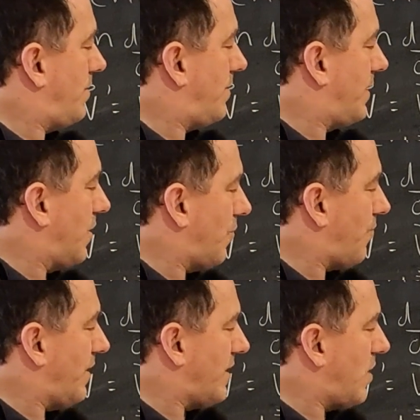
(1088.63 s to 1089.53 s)
The other
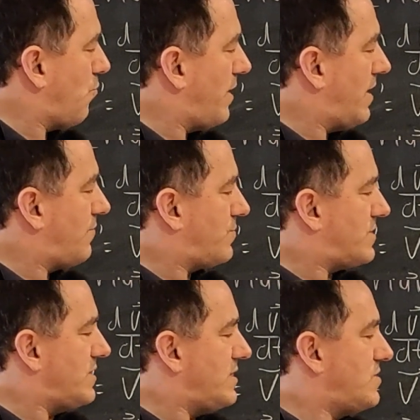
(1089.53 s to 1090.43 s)
thing now we have to
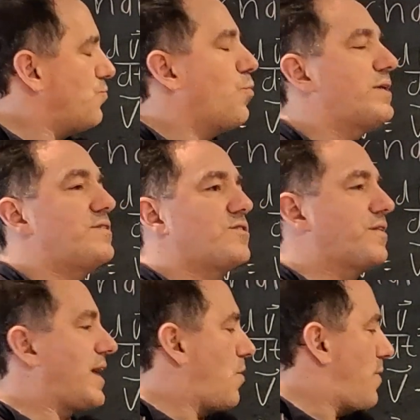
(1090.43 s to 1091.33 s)
see is what is the
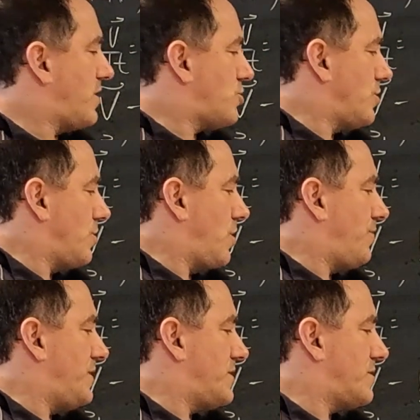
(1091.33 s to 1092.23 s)
direction
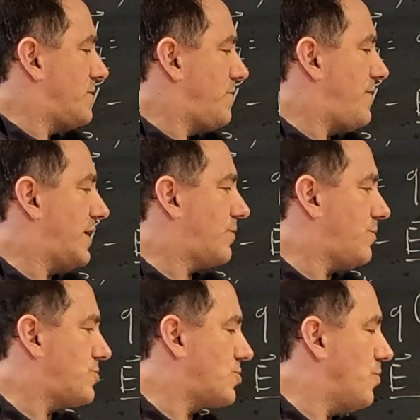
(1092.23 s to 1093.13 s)
of this
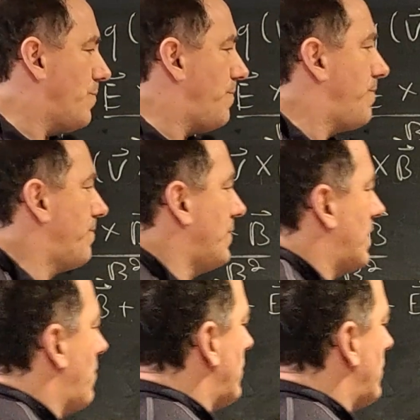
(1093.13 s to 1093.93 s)
vector. So I